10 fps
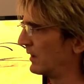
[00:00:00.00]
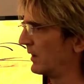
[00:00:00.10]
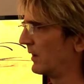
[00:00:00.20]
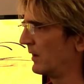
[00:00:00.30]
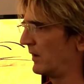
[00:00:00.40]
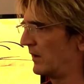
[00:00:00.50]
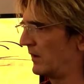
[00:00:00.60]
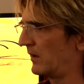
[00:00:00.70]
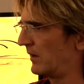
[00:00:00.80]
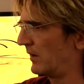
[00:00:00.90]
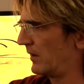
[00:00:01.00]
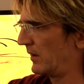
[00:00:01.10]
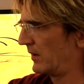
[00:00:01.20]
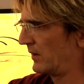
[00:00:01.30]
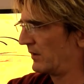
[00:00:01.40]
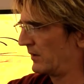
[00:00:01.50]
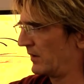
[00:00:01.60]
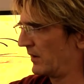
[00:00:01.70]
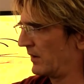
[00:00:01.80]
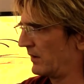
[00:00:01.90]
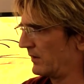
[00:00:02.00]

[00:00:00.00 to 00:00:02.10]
Nothing is said.